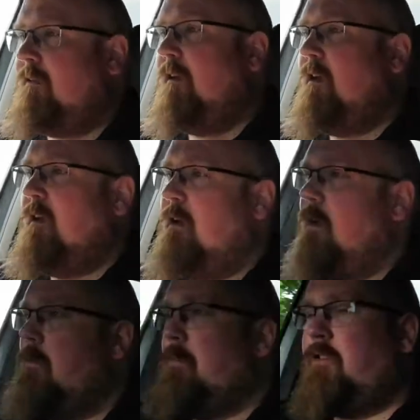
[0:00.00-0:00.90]

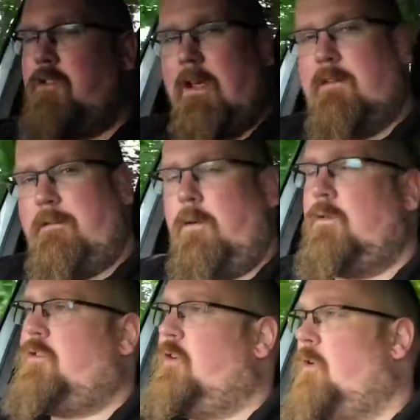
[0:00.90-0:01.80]
but just
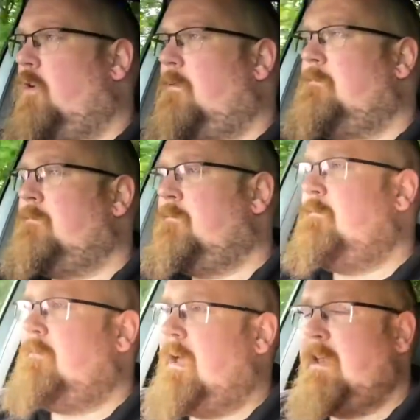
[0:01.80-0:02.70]
falls short
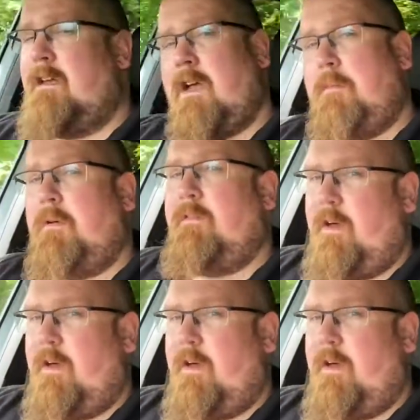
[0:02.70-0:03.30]
in a couple of